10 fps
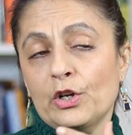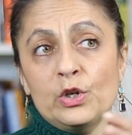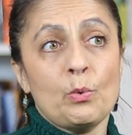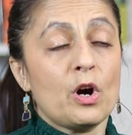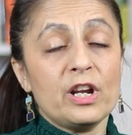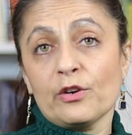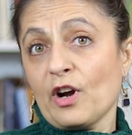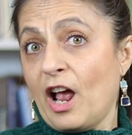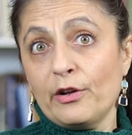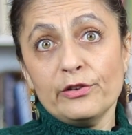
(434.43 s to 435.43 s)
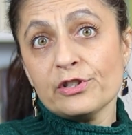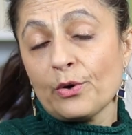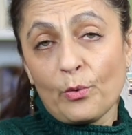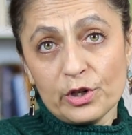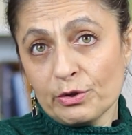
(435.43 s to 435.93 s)
you are either held
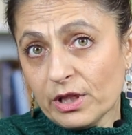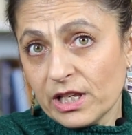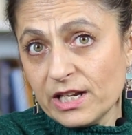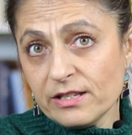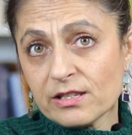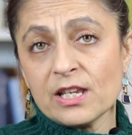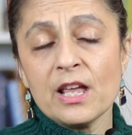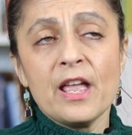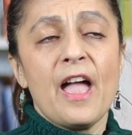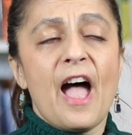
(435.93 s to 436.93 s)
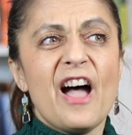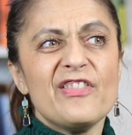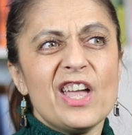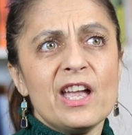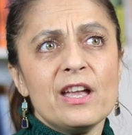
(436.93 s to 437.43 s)
or you're released,
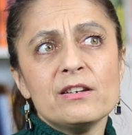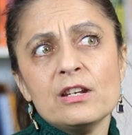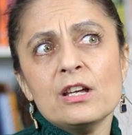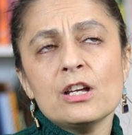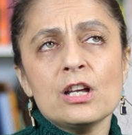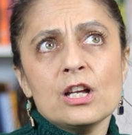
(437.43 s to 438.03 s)
and then